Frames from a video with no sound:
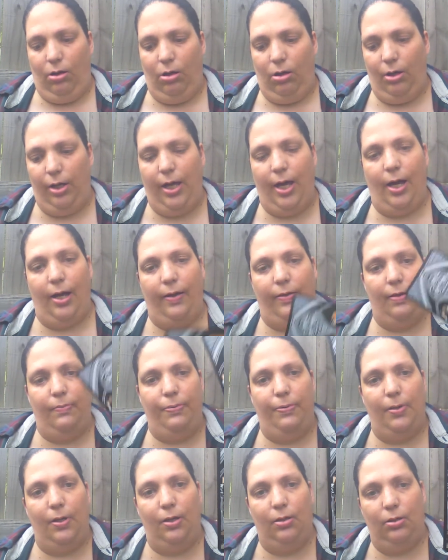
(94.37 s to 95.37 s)
Yeah, and
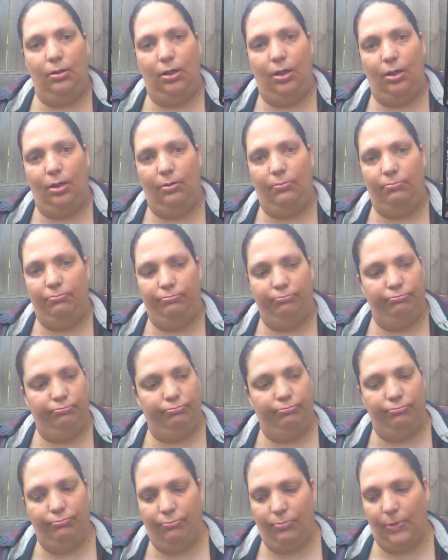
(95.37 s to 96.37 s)
yeah.
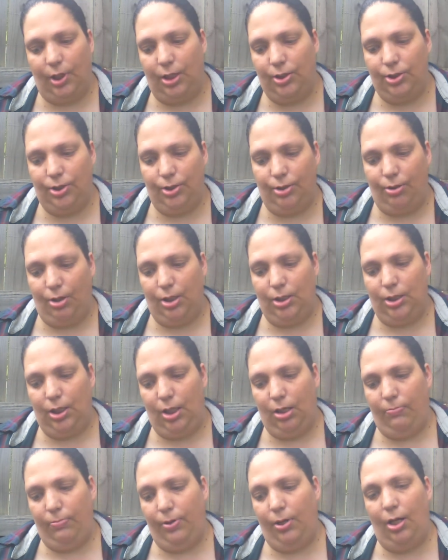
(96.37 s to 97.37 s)
It's just crazy.
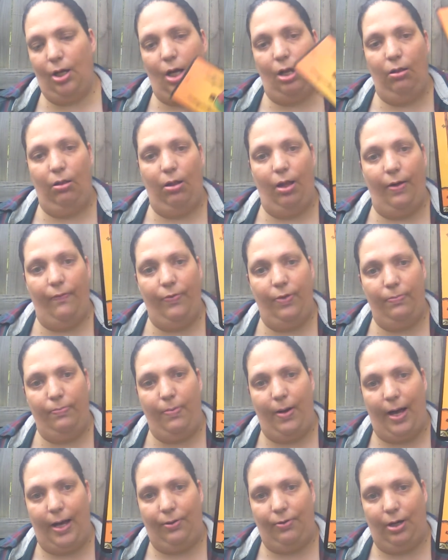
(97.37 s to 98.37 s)
But I love the
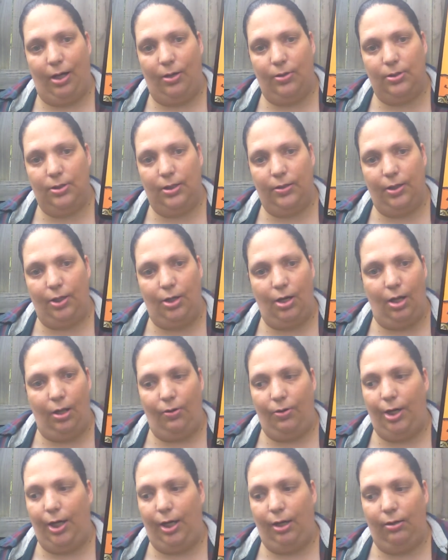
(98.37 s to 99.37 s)
backgrounds and the
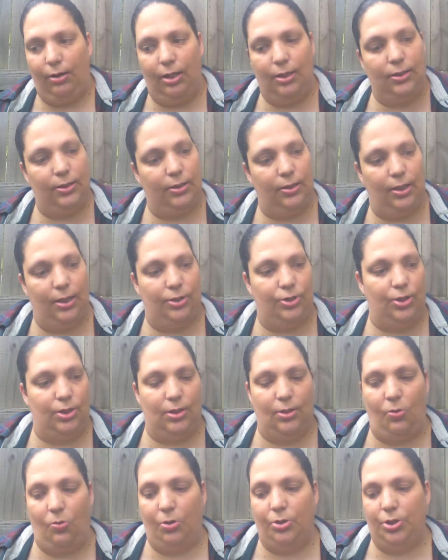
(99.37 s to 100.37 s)
coloring. It's
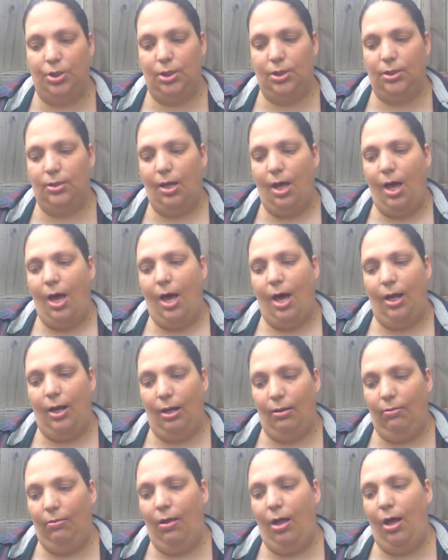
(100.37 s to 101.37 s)
just gorgeous. And I
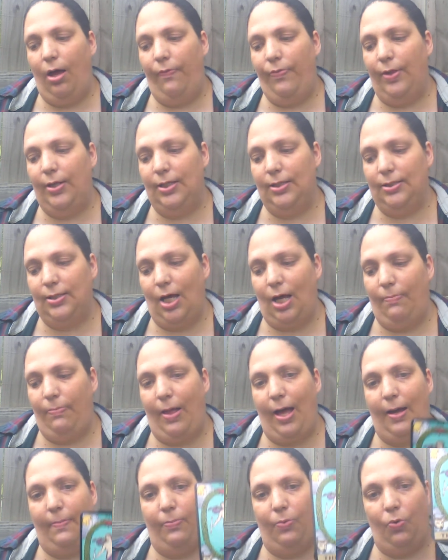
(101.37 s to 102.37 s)
love that it's got
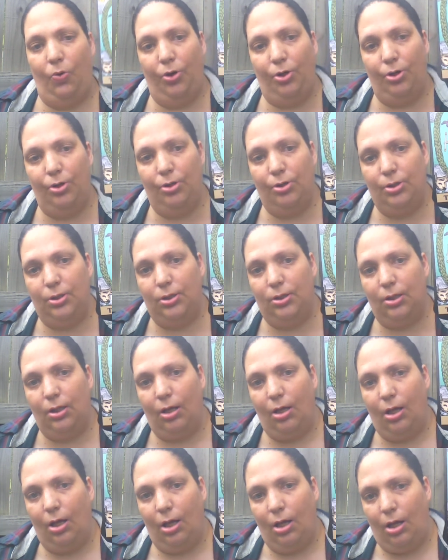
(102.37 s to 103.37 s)
black borders.
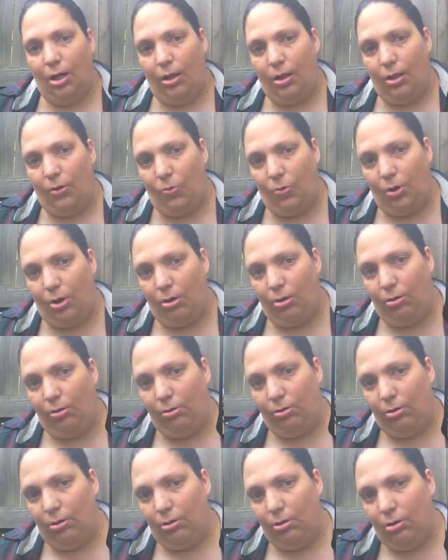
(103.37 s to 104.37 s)
The world.